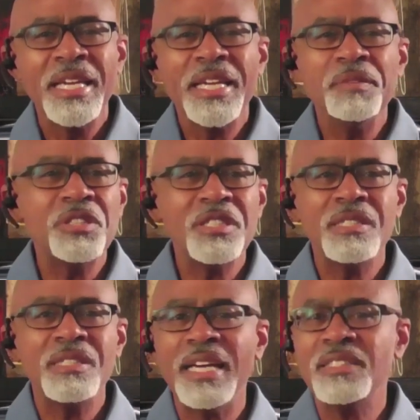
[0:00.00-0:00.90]
It was just,
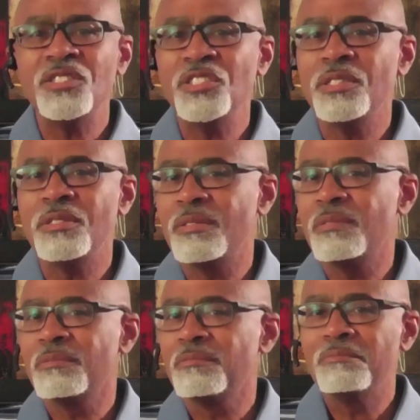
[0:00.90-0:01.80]
that's just
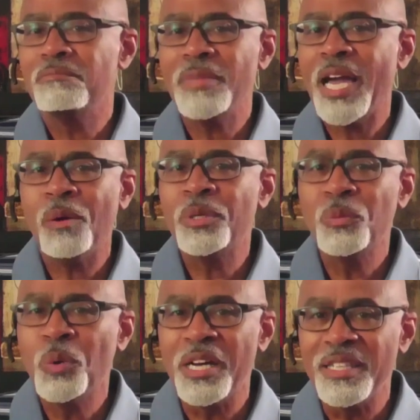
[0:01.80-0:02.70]
how he
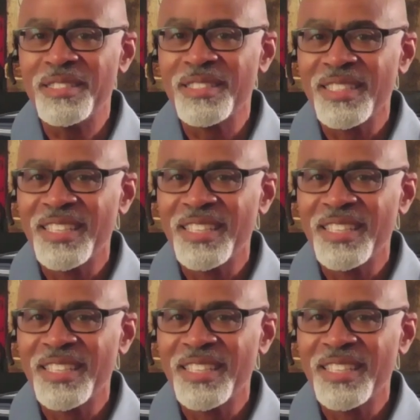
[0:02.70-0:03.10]
was.